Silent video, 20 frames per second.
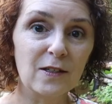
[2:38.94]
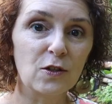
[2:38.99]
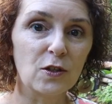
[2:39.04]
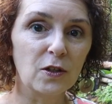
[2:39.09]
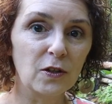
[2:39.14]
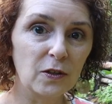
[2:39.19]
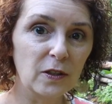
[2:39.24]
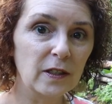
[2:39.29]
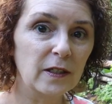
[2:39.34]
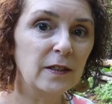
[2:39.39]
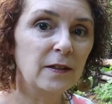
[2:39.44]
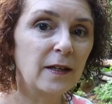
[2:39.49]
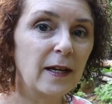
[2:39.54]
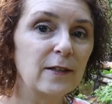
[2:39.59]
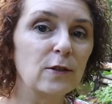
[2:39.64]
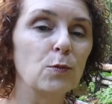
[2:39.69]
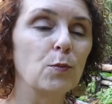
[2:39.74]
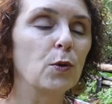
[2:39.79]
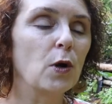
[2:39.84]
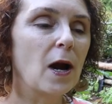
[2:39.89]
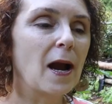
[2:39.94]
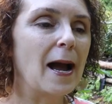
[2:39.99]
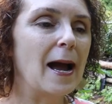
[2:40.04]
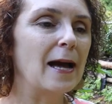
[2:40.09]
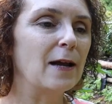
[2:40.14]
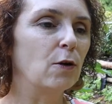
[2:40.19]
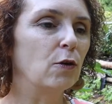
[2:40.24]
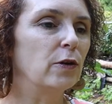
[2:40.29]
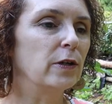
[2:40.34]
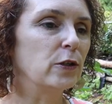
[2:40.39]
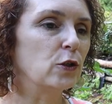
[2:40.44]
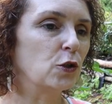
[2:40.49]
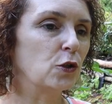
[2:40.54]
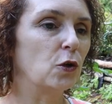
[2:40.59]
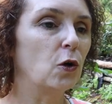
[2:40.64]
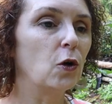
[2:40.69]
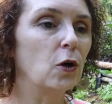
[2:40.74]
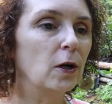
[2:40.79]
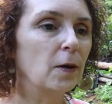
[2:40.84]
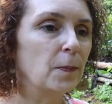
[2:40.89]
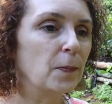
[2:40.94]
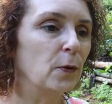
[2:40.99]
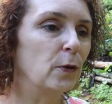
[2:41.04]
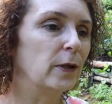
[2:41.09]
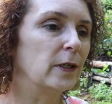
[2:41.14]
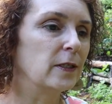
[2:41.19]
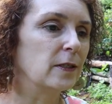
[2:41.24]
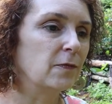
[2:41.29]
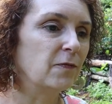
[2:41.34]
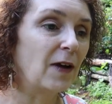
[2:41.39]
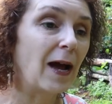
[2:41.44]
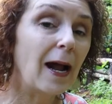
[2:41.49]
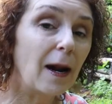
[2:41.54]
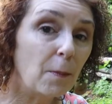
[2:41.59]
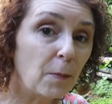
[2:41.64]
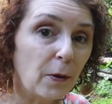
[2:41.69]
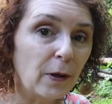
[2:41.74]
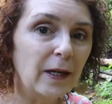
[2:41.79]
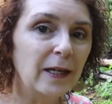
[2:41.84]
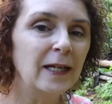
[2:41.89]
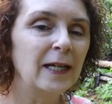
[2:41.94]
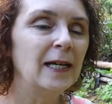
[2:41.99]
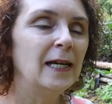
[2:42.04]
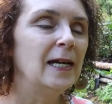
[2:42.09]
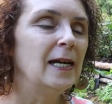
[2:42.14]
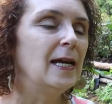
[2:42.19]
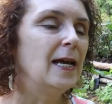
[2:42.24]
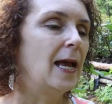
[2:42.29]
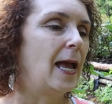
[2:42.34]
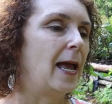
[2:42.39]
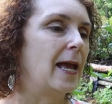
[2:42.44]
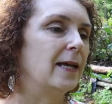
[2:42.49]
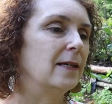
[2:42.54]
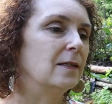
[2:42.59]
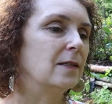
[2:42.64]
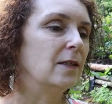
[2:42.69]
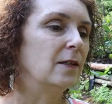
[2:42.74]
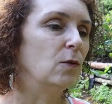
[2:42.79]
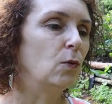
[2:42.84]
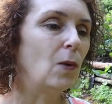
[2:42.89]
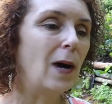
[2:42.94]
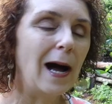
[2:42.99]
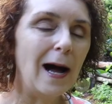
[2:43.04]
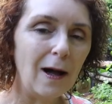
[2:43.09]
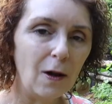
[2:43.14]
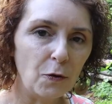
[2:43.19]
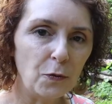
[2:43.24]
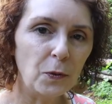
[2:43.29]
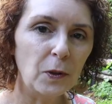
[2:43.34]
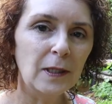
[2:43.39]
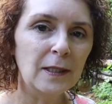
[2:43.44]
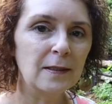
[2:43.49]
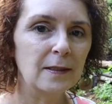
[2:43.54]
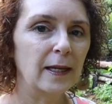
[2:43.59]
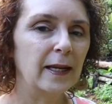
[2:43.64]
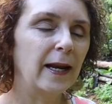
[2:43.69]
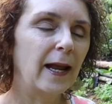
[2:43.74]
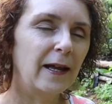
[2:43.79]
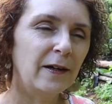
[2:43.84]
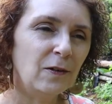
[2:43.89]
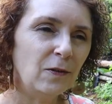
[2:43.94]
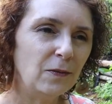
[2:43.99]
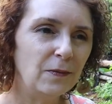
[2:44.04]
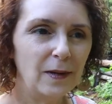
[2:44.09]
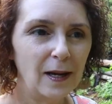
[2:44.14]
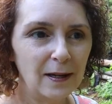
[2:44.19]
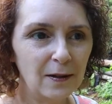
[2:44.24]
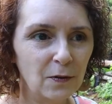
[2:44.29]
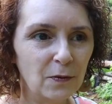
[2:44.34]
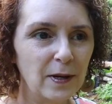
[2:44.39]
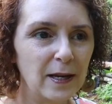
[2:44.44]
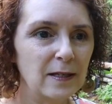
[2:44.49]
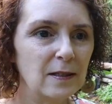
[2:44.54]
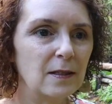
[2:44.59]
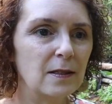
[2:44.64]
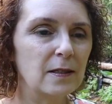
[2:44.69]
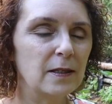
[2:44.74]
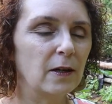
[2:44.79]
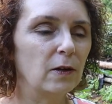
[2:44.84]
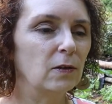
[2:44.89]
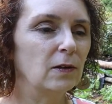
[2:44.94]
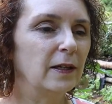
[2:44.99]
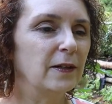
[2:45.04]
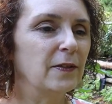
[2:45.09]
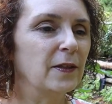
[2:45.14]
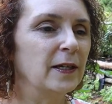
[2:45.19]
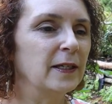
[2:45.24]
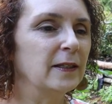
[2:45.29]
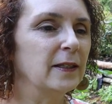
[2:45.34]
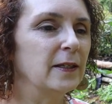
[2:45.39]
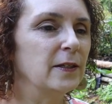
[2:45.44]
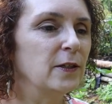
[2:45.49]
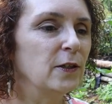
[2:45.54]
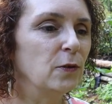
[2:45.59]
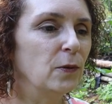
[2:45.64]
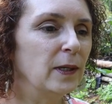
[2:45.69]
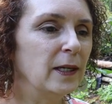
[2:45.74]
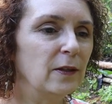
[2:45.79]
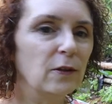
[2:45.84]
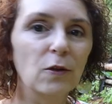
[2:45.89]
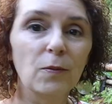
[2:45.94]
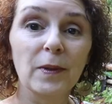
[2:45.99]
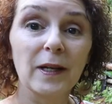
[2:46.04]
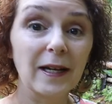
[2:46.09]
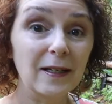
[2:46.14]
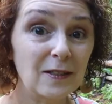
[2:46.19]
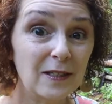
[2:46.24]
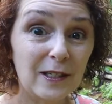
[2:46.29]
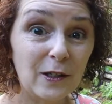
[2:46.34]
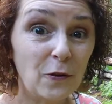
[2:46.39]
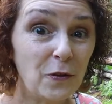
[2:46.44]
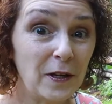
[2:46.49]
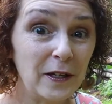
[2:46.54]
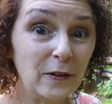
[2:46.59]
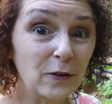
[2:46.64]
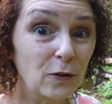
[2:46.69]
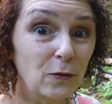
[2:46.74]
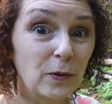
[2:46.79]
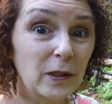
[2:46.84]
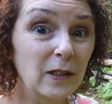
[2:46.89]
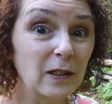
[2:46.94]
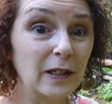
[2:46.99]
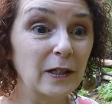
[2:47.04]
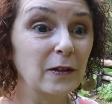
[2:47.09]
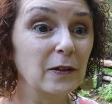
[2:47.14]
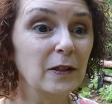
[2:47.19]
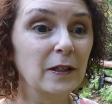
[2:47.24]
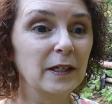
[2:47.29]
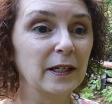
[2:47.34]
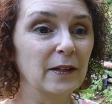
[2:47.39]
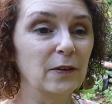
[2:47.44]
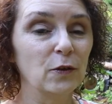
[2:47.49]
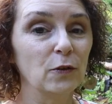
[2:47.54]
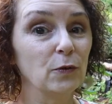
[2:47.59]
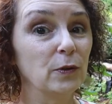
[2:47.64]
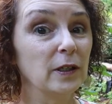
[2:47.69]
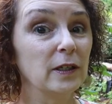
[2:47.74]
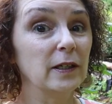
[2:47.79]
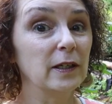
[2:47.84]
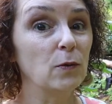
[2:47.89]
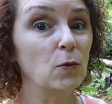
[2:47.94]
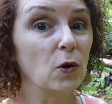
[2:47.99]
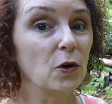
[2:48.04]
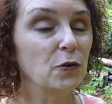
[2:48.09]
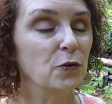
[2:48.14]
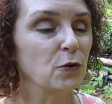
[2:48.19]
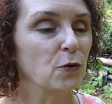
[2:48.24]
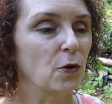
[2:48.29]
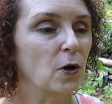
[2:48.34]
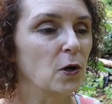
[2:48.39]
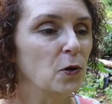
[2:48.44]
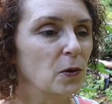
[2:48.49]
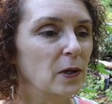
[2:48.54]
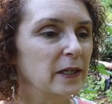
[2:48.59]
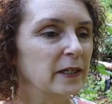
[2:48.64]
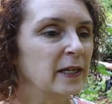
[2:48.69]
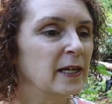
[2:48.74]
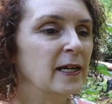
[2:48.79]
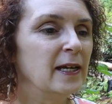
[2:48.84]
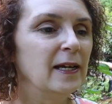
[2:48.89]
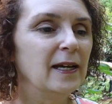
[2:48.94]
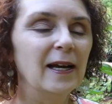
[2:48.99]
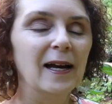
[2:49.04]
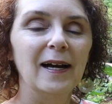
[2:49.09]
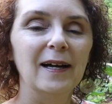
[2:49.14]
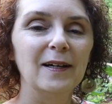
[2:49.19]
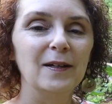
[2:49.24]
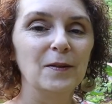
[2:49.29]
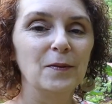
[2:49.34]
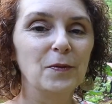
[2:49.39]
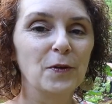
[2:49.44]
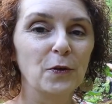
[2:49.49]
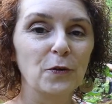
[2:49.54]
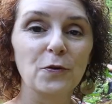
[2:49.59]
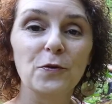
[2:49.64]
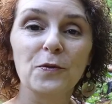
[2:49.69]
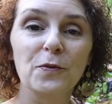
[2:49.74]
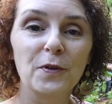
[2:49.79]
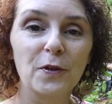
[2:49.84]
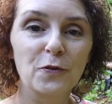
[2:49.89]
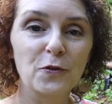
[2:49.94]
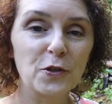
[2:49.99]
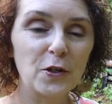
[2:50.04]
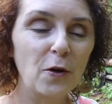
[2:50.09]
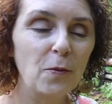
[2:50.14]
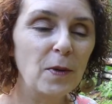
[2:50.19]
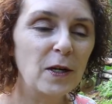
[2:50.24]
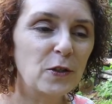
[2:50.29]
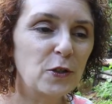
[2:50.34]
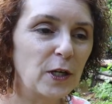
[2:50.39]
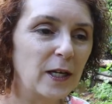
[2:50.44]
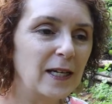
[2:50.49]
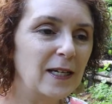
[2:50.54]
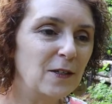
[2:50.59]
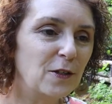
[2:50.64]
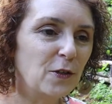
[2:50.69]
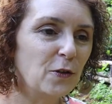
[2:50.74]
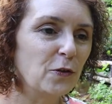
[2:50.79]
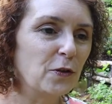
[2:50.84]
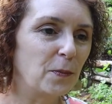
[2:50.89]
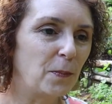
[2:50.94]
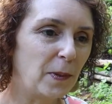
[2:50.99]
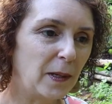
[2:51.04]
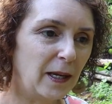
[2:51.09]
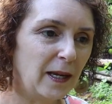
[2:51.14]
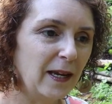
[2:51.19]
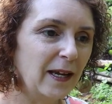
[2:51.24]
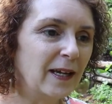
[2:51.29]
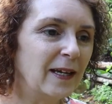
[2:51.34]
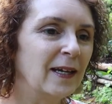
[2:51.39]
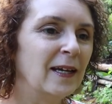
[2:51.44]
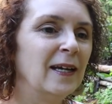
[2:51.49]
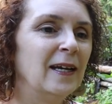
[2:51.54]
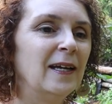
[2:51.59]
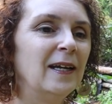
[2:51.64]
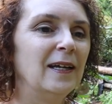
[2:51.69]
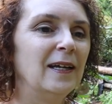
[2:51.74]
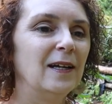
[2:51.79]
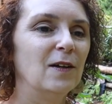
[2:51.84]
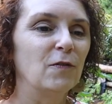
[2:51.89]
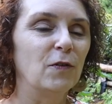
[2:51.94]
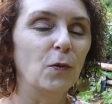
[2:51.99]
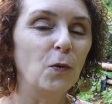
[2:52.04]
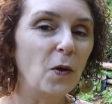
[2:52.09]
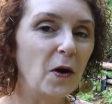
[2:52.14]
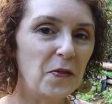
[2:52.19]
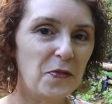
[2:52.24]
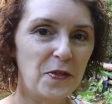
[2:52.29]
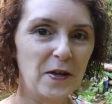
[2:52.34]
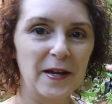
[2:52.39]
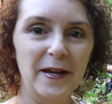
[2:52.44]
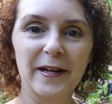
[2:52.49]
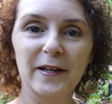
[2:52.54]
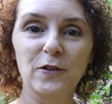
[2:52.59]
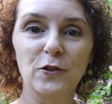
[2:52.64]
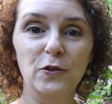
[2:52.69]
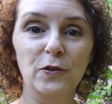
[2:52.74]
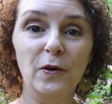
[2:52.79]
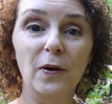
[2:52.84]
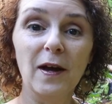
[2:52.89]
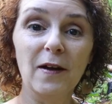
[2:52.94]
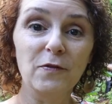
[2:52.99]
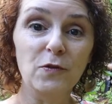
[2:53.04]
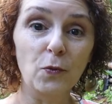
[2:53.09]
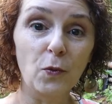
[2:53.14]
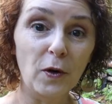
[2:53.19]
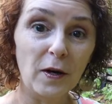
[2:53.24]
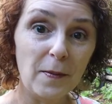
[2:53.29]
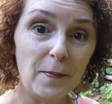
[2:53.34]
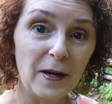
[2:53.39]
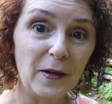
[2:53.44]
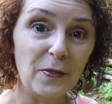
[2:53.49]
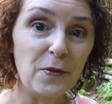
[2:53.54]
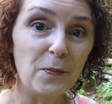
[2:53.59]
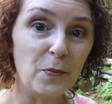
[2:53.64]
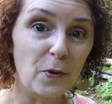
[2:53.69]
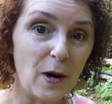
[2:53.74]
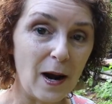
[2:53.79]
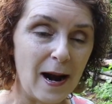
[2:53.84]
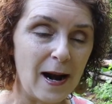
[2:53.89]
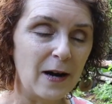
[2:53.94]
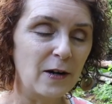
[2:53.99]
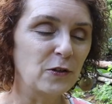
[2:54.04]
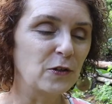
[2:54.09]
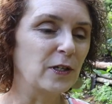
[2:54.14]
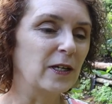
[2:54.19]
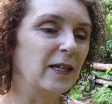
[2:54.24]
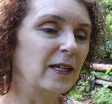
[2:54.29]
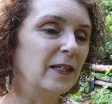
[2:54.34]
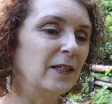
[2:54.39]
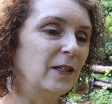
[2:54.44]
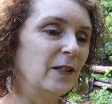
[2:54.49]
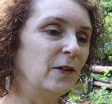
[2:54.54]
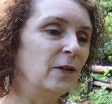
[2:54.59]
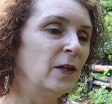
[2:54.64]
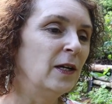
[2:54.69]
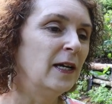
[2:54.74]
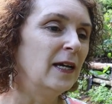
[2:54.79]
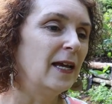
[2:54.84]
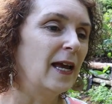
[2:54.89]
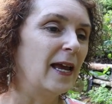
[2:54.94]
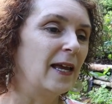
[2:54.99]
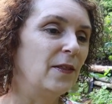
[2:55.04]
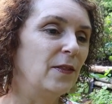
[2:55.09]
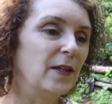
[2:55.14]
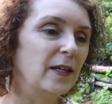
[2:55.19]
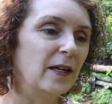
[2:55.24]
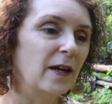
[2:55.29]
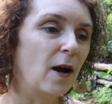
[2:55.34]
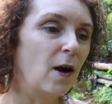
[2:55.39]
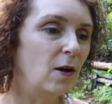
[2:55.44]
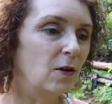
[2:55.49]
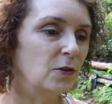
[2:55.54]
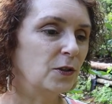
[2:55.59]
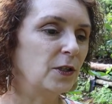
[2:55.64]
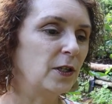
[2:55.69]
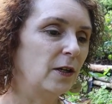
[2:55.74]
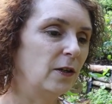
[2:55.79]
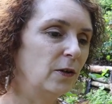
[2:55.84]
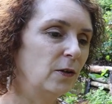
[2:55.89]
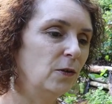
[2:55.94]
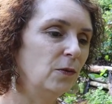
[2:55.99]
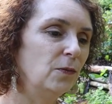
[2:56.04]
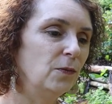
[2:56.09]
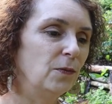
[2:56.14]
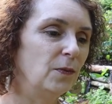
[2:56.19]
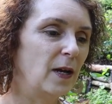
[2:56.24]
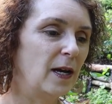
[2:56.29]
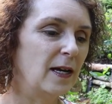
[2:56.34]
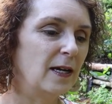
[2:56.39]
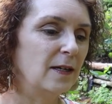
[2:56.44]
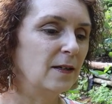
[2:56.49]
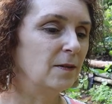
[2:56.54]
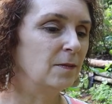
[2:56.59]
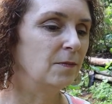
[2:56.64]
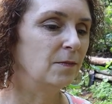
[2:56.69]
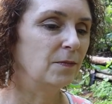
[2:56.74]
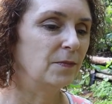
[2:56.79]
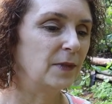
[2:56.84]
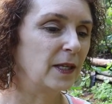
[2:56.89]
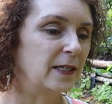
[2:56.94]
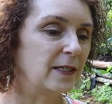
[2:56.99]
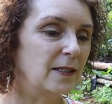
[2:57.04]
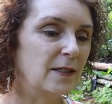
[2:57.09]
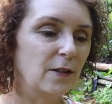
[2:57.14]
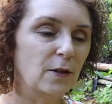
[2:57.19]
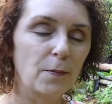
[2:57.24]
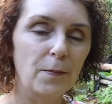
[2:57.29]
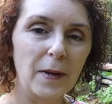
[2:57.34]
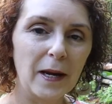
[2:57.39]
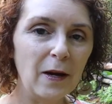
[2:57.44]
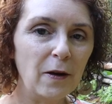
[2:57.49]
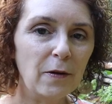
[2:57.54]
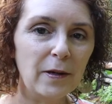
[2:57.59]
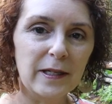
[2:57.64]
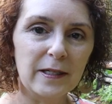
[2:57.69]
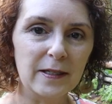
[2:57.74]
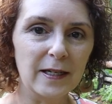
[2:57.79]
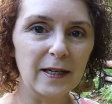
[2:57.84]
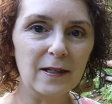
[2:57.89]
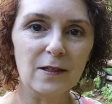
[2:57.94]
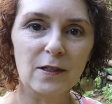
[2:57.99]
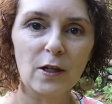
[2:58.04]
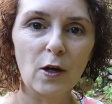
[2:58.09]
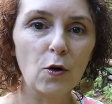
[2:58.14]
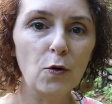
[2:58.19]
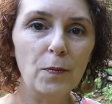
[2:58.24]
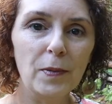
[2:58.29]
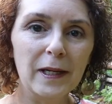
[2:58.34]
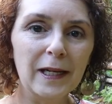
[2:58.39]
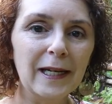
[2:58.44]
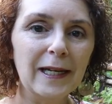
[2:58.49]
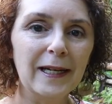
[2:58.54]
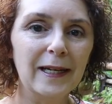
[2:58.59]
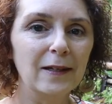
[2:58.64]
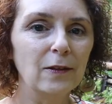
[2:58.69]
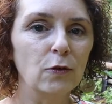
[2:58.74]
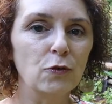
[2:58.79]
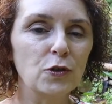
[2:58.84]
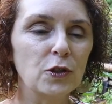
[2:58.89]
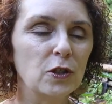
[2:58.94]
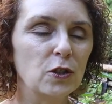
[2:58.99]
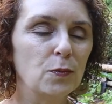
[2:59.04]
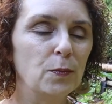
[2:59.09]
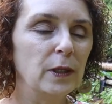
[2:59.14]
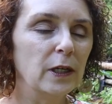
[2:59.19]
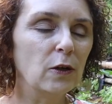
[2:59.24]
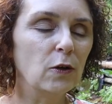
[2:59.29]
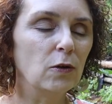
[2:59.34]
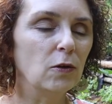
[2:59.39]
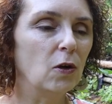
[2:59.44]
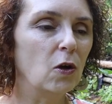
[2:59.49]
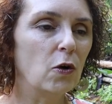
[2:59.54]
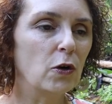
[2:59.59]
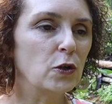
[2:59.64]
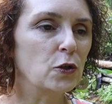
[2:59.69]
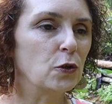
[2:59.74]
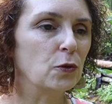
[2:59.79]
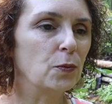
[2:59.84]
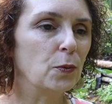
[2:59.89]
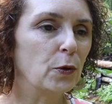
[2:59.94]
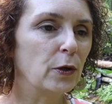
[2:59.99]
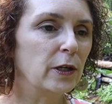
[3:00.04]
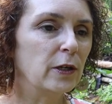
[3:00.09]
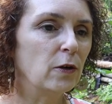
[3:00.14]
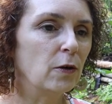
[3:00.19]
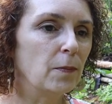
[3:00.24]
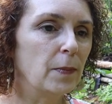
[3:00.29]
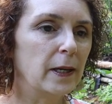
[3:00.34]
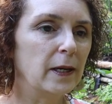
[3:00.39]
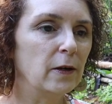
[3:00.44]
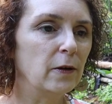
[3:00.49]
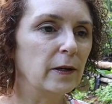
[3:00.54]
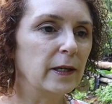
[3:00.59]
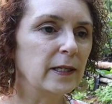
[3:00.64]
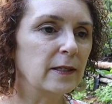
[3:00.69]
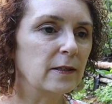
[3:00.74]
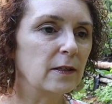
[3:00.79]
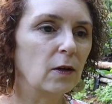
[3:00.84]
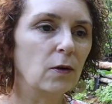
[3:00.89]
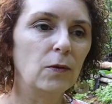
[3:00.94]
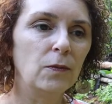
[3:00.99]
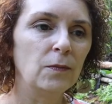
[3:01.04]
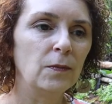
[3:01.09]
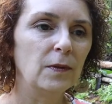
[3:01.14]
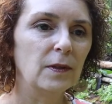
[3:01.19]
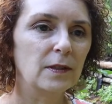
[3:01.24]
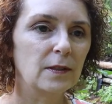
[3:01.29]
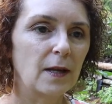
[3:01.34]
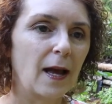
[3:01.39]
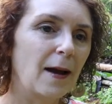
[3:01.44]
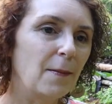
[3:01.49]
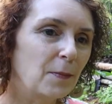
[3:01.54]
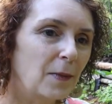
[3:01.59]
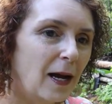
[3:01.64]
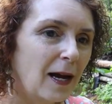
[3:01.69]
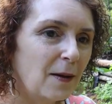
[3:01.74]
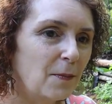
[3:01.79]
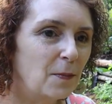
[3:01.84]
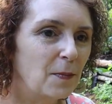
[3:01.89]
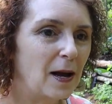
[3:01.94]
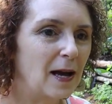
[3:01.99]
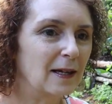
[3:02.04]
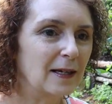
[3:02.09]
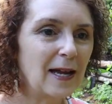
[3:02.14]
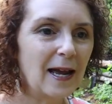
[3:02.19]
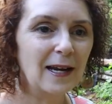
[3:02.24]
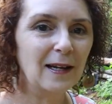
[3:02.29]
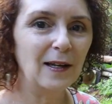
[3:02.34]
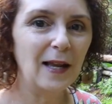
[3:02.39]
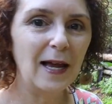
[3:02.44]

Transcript: as good, as bright, or as sharp, or as vibrant as the wild ones, and I don't necessarily think they do either, but I still think they're really good and they're really worth growing. They're so much easier to pick, for one thing, because you don't have to worry about the briars getting you. And then also, their berries get so big. They're such bigger, larger, prettier berries. So I kind of